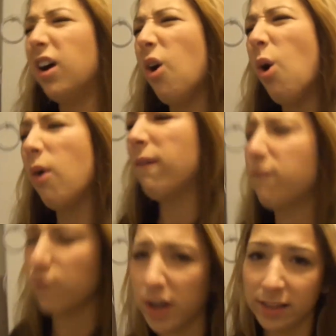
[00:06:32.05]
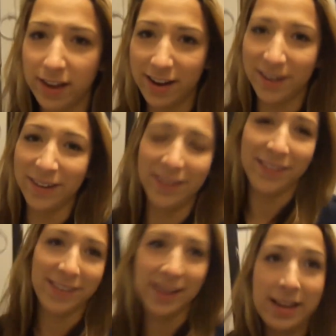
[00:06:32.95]
Oh, frick, that hurt.
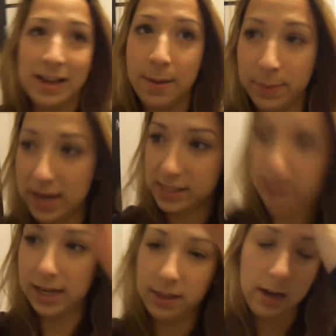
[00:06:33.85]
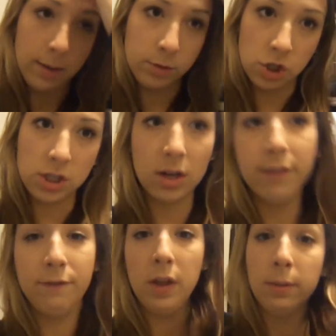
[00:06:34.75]
But I think I'm just
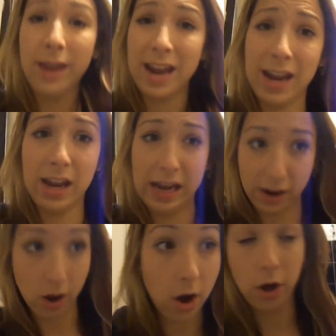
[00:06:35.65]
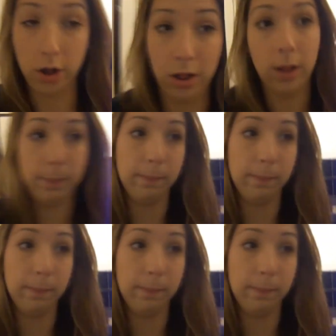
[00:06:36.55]
gonna film a haul